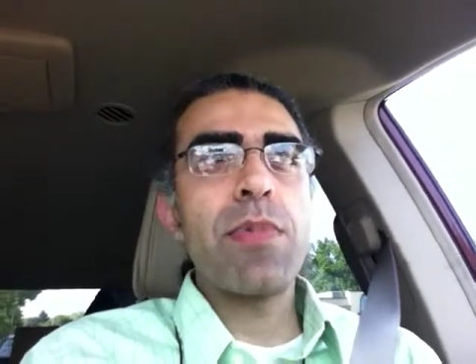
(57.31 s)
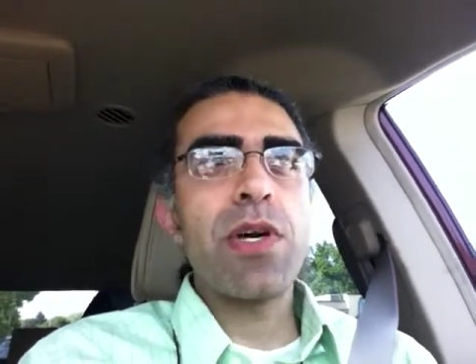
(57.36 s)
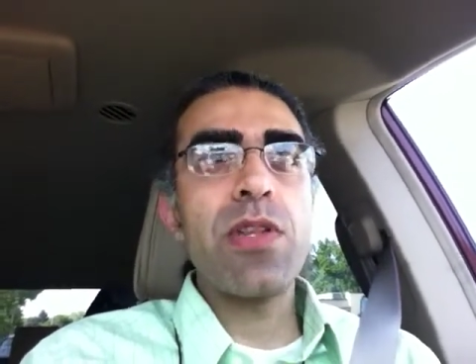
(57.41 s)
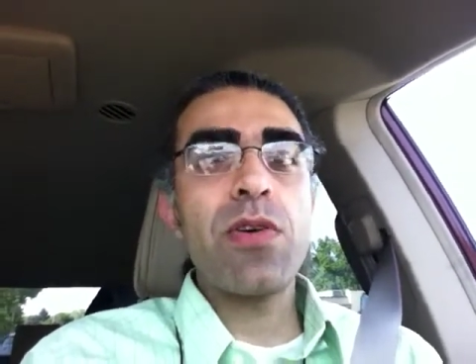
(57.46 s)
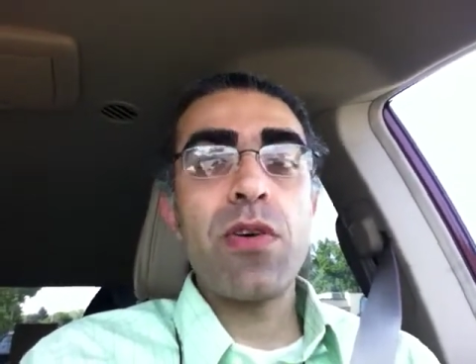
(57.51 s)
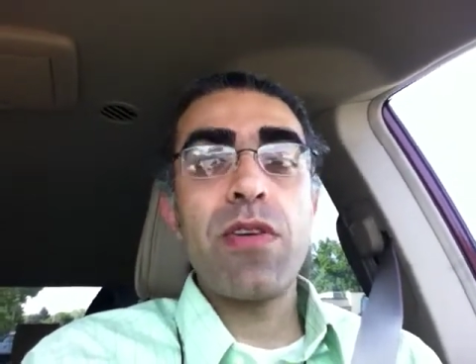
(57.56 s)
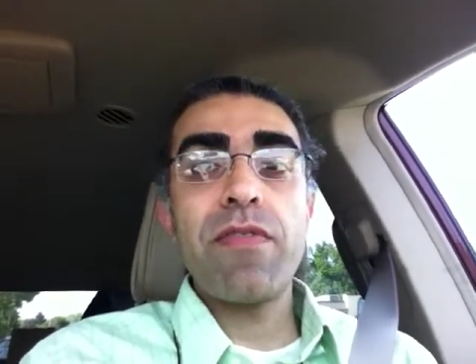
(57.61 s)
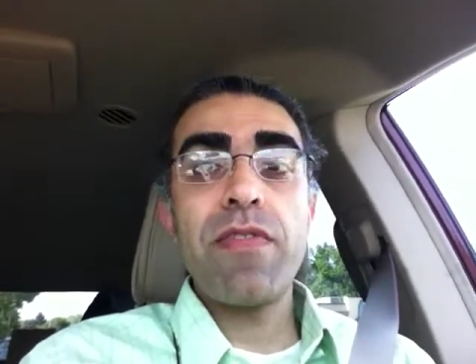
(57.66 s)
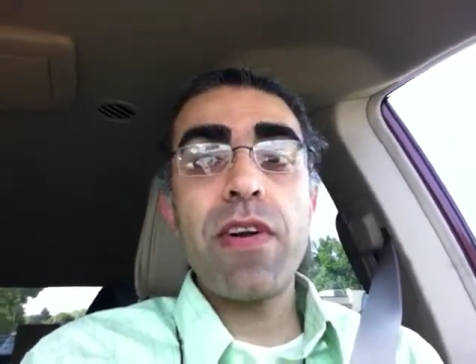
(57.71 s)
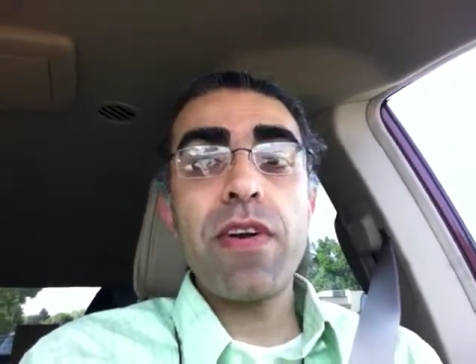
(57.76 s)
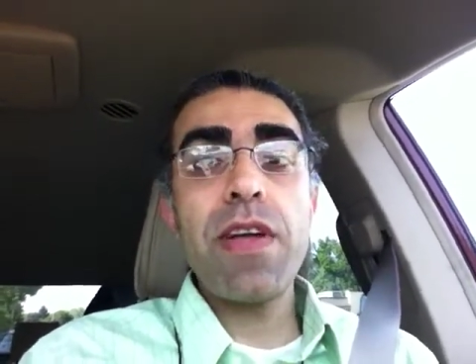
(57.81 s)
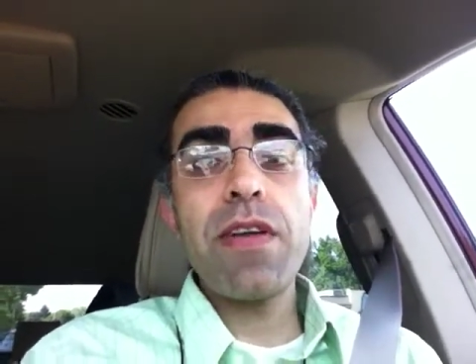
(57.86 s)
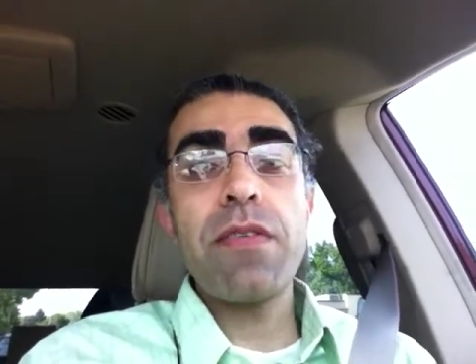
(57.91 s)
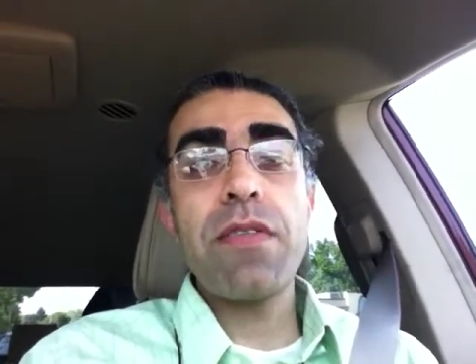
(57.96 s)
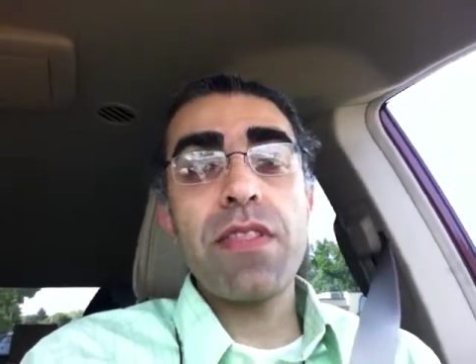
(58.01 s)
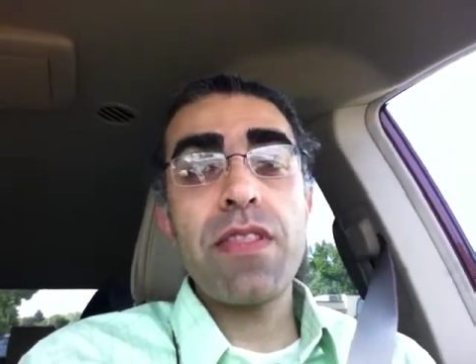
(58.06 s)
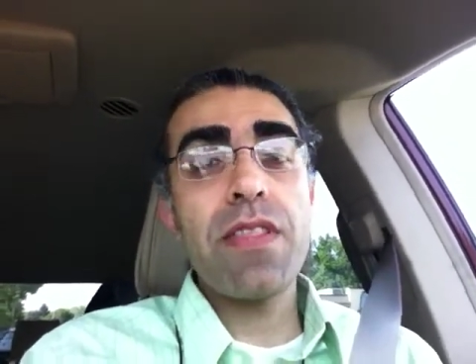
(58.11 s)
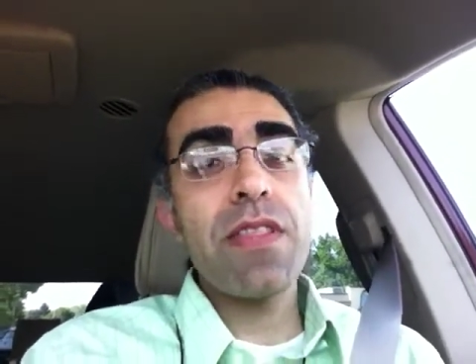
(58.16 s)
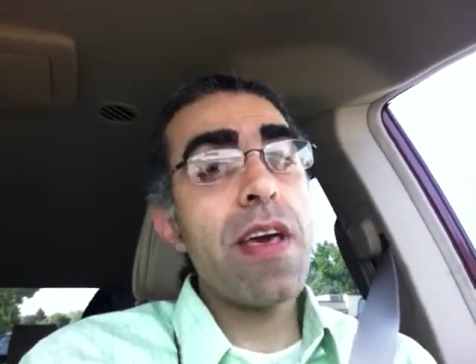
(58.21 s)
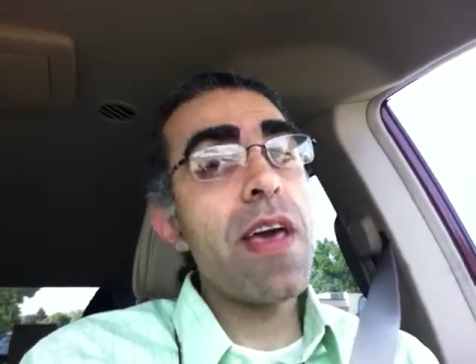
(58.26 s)
but they're very
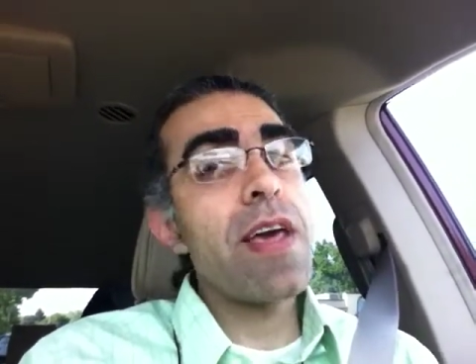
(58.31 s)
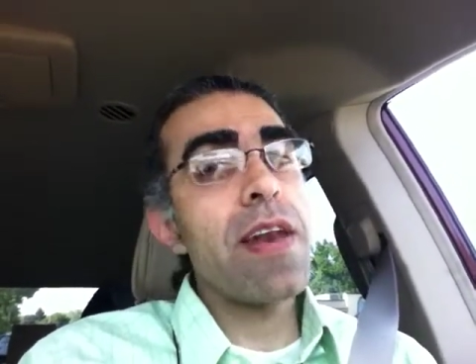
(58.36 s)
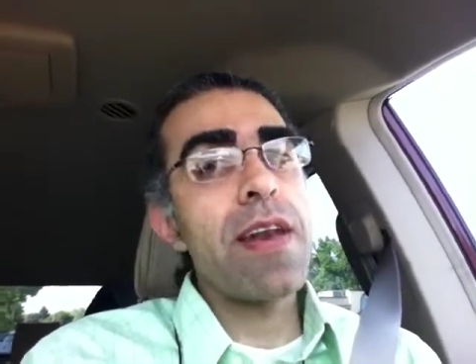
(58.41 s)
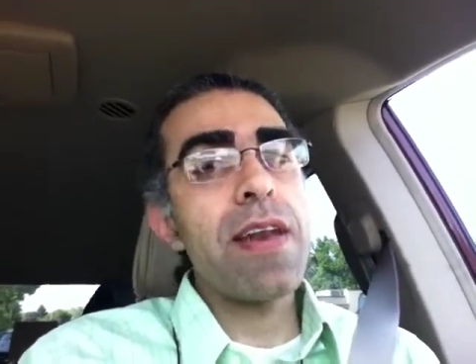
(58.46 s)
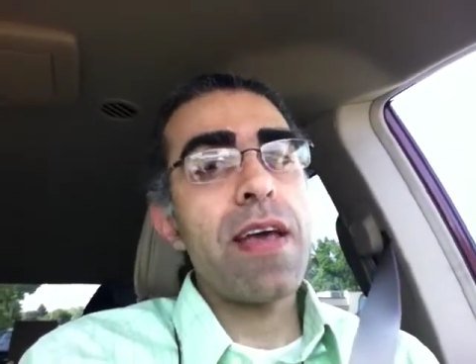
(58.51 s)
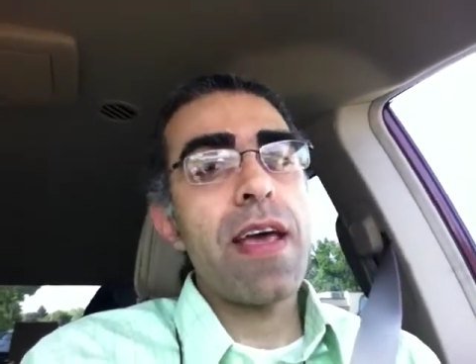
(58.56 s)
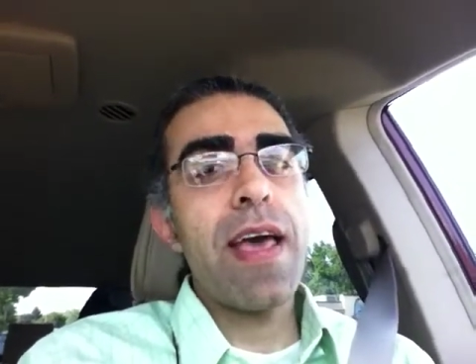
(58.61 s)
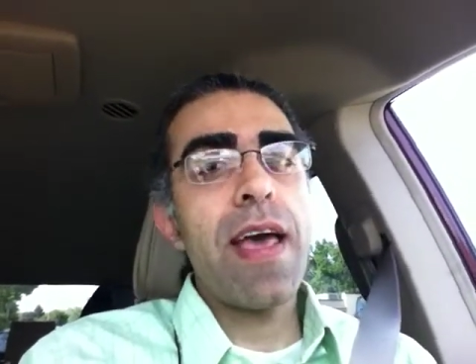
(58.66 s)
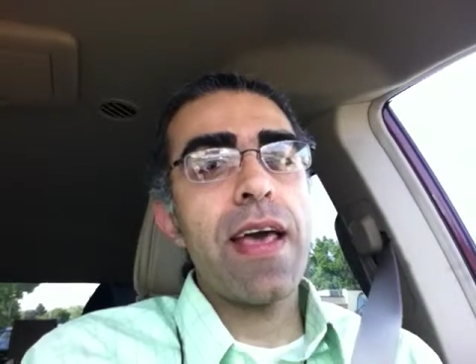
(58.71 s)
thin,